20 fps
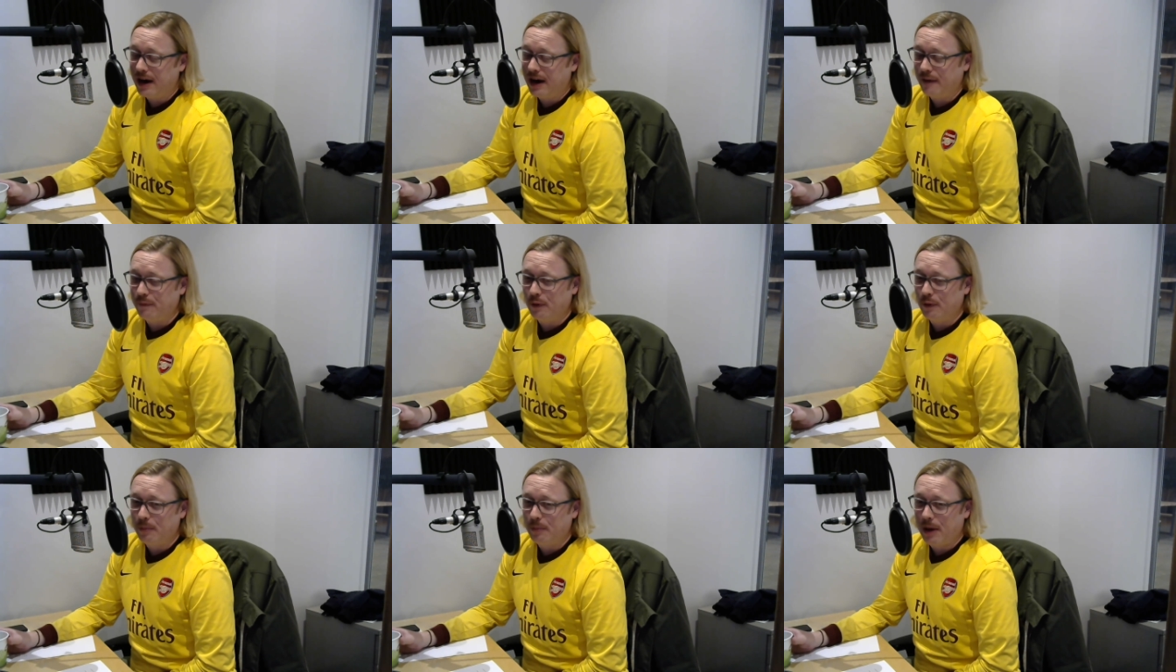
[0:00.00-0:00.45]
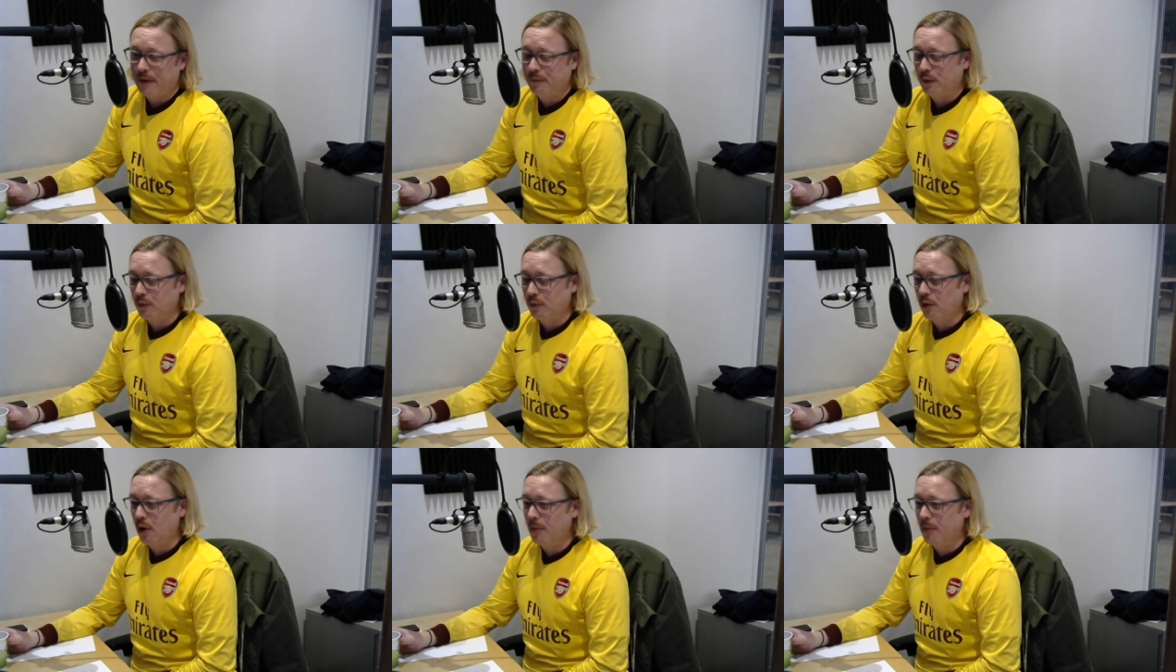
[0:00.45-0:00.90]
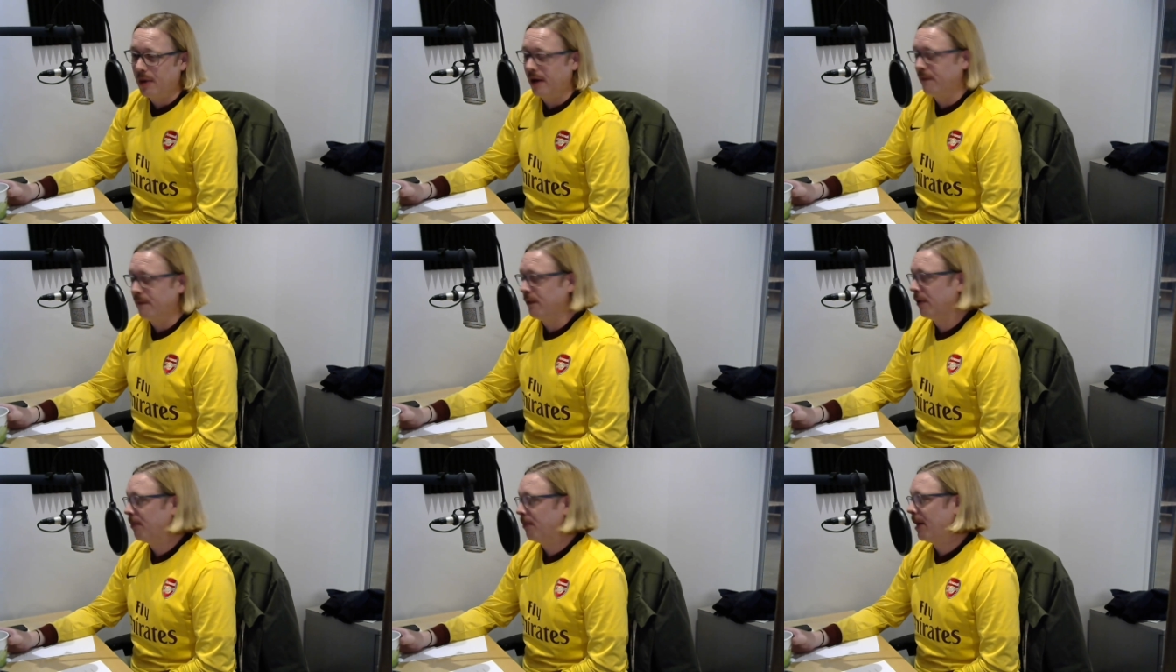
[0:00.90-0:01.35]
I feel bad for Roma.
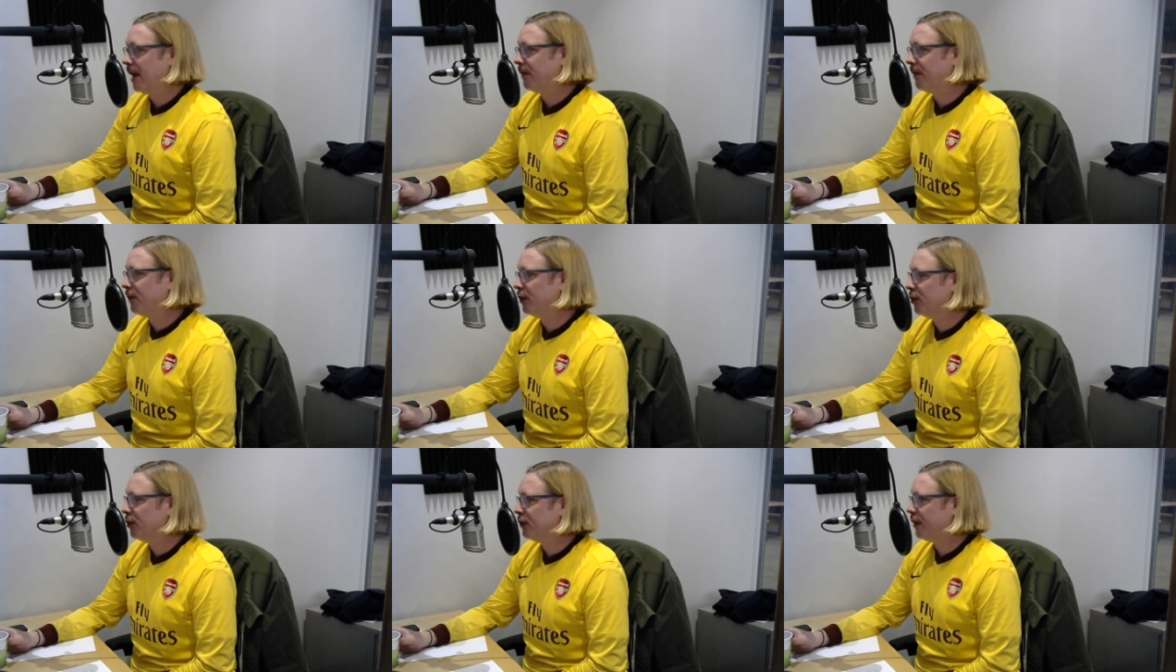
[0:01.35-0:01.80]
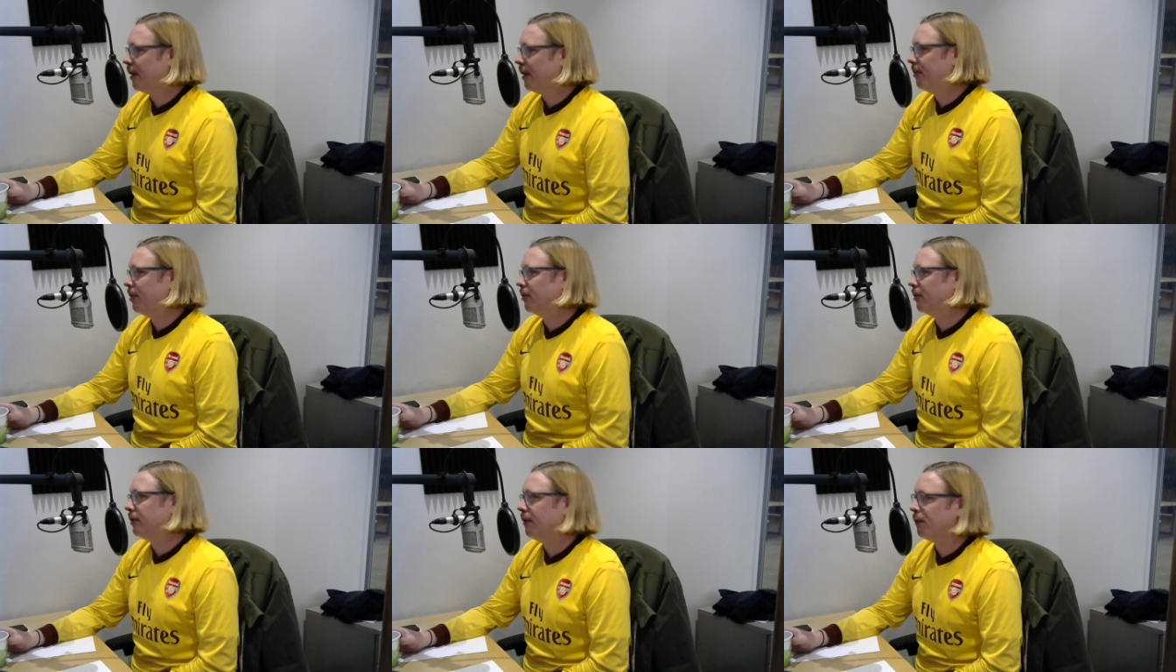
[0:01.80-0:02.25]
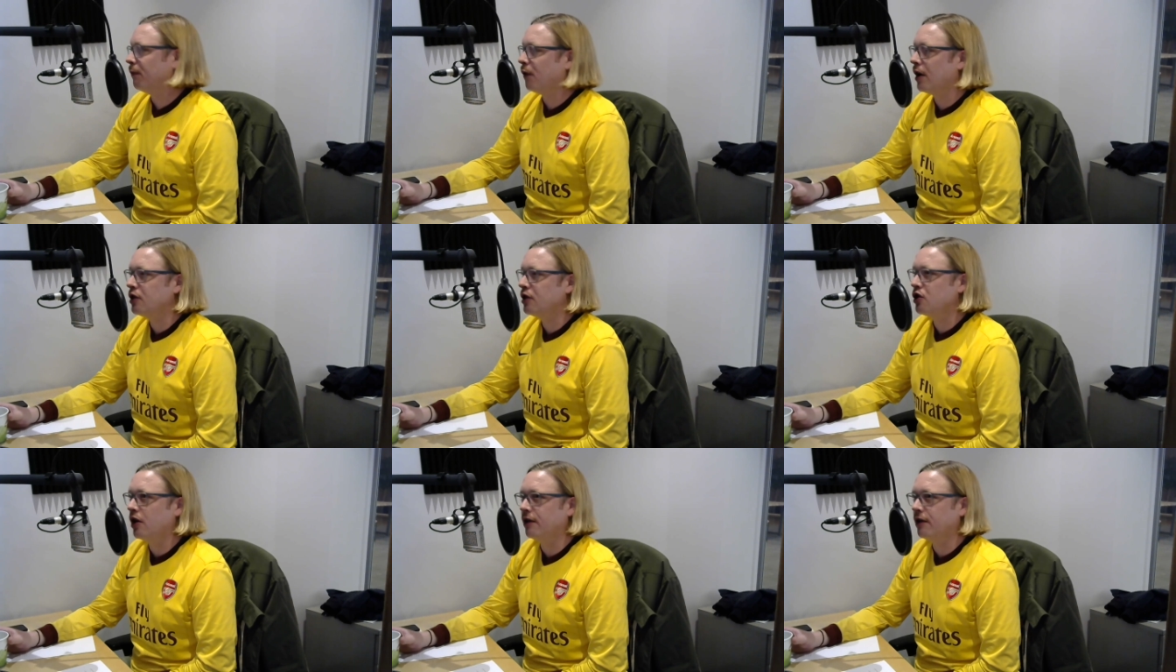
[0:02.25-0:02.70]
I feel bad for Eusebio Di
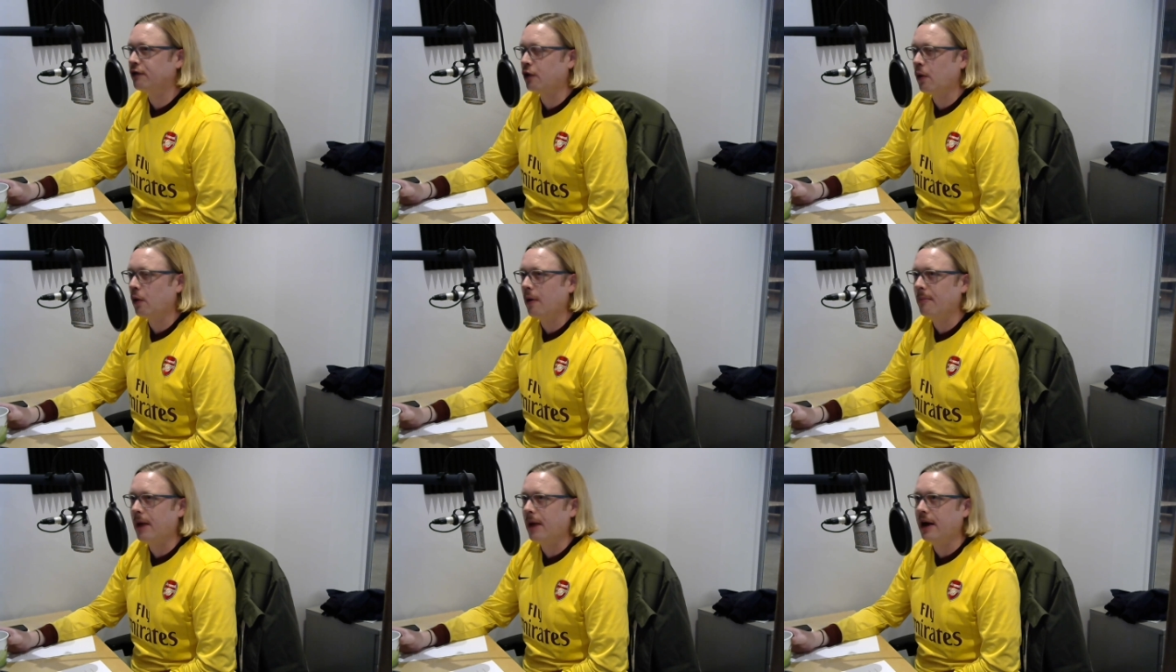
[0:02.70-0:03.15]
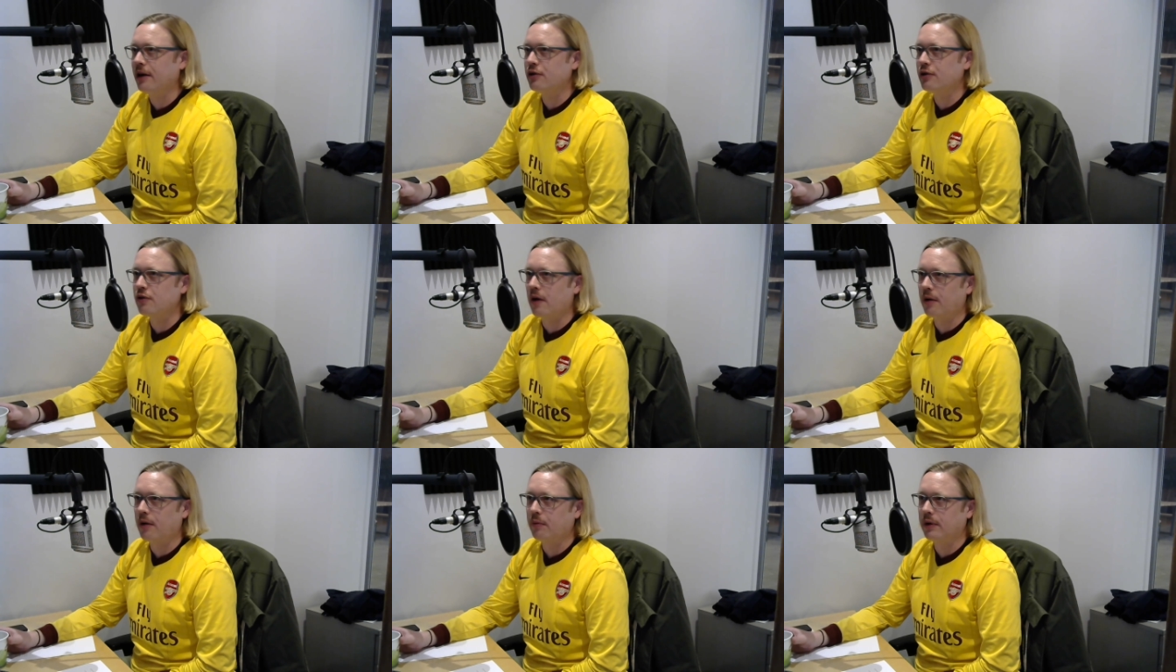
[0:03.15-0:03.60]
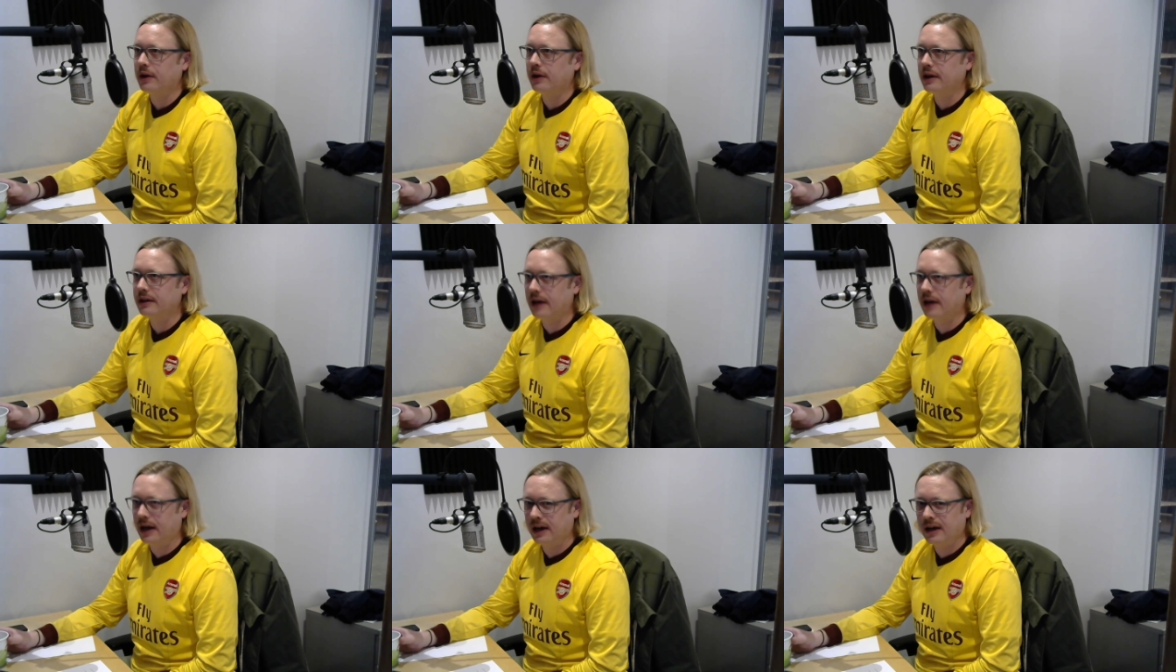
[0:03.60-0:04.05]
Francesco, a manager I really
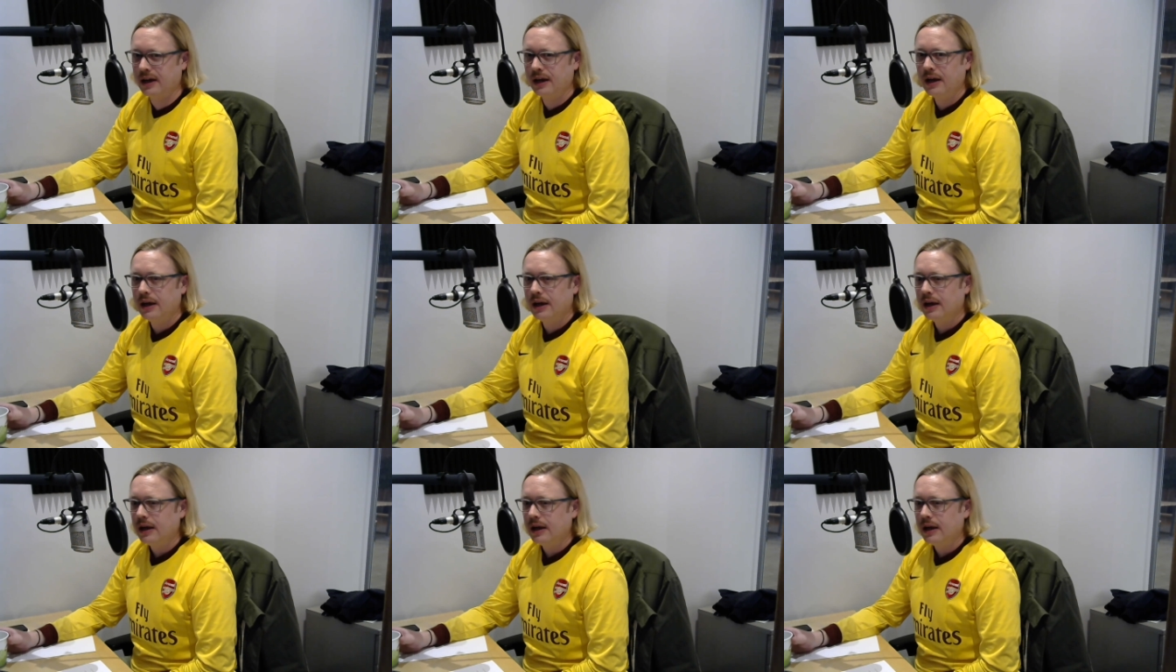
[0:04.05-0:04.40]
like